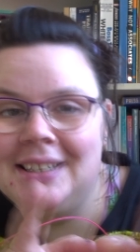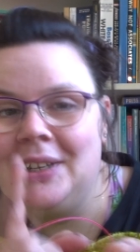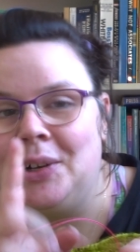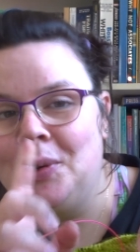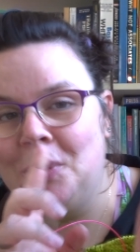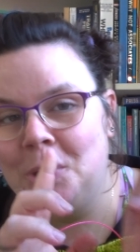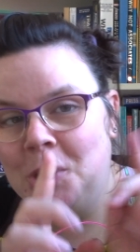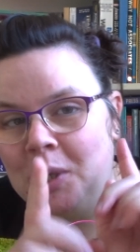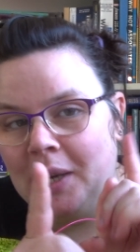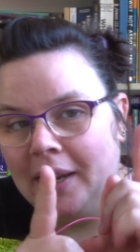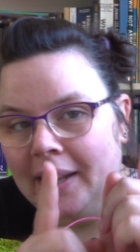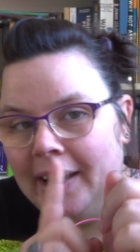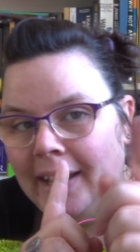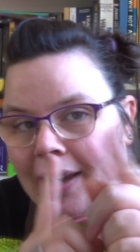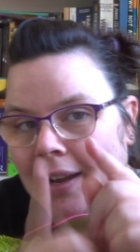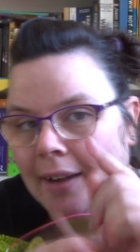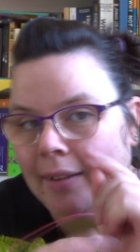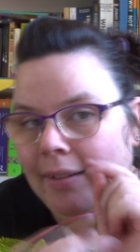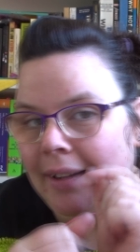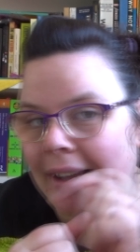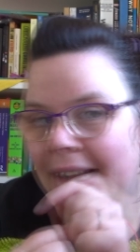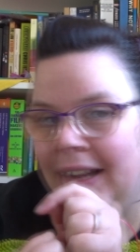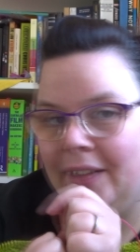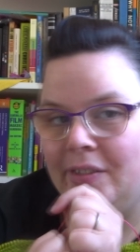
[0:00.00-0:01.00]
Go check it out.
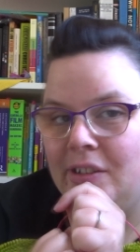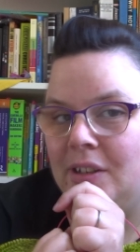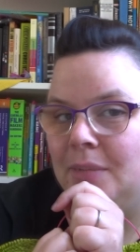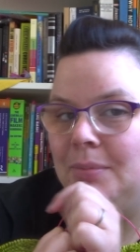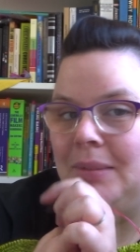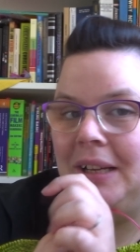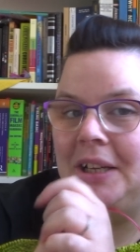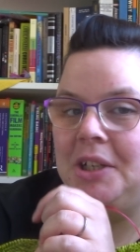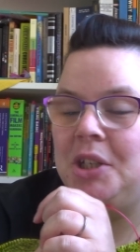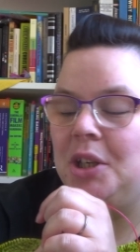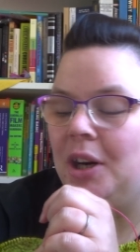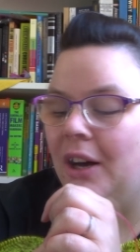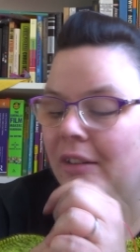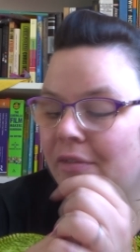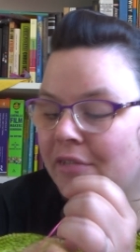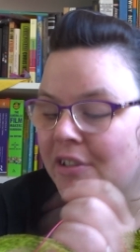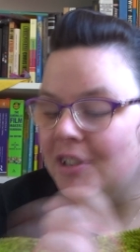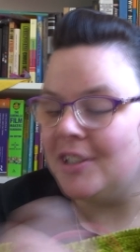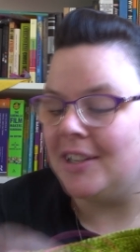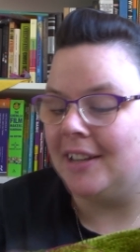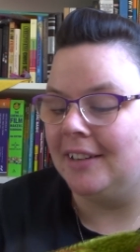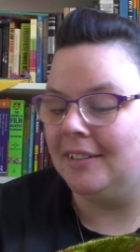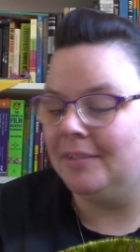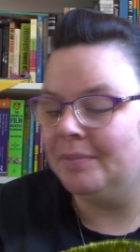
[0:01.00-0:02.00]
I have some nice yarn for
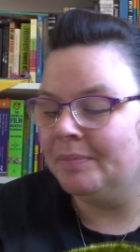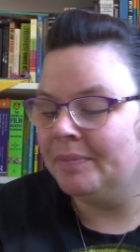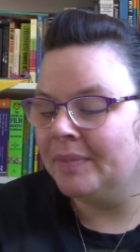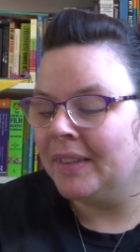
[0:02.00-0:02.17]
sale.